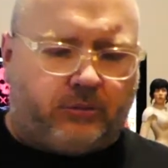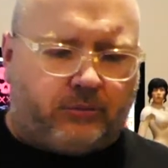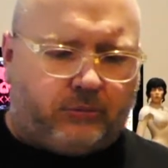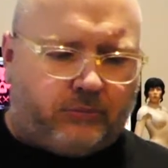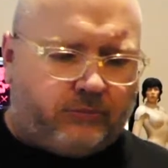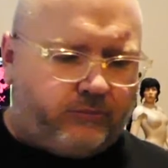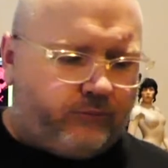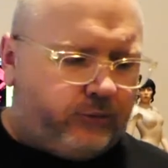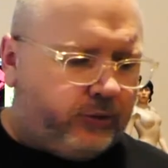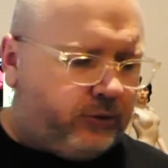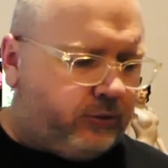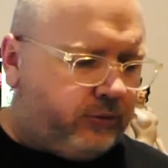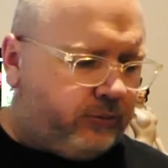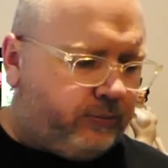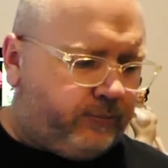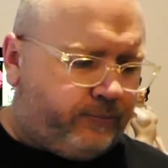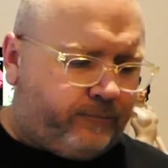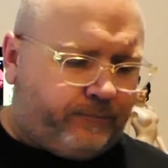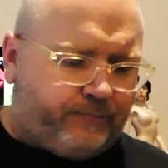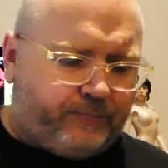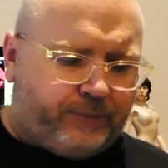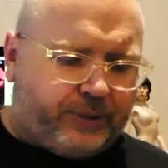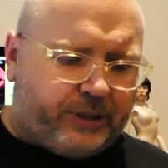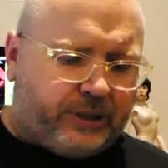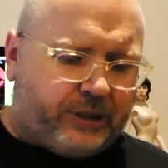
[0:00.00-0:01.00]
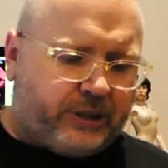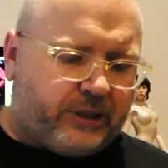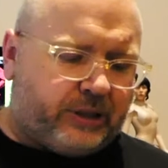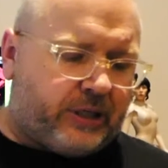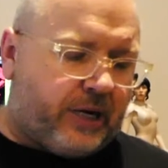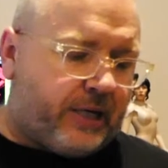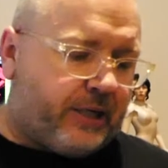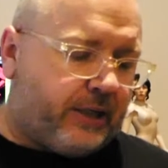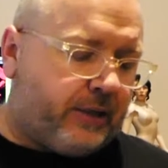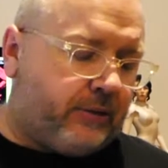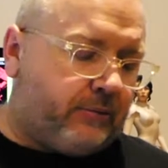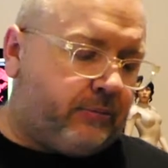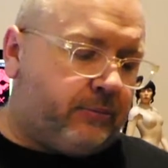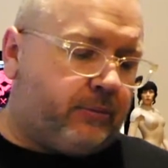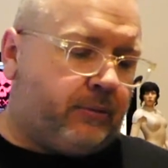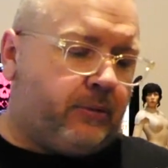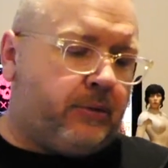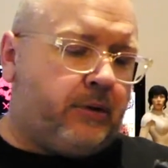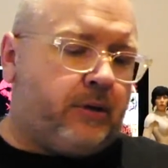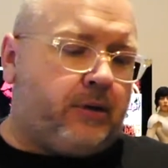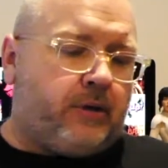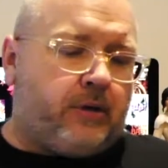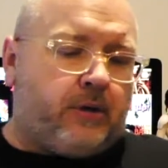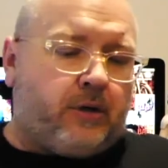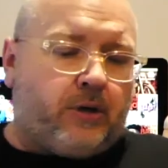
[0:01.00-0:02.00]
Real stunning.
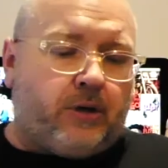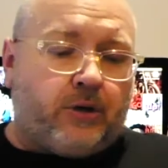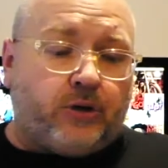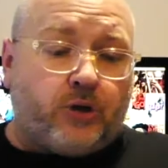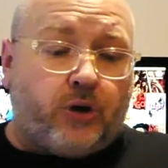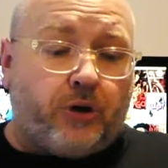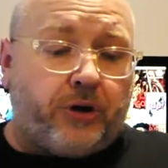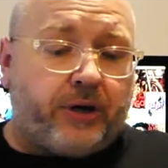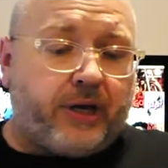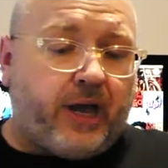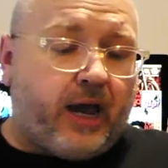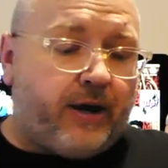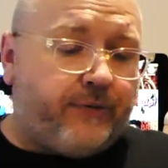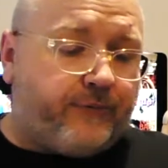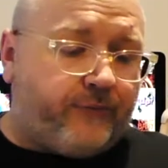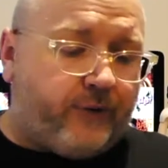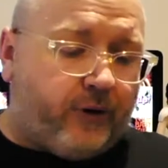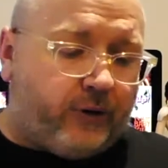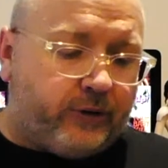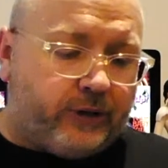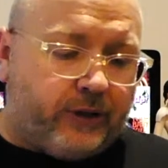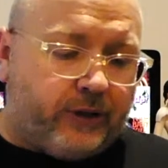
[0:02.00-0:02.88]
Not a gatefold,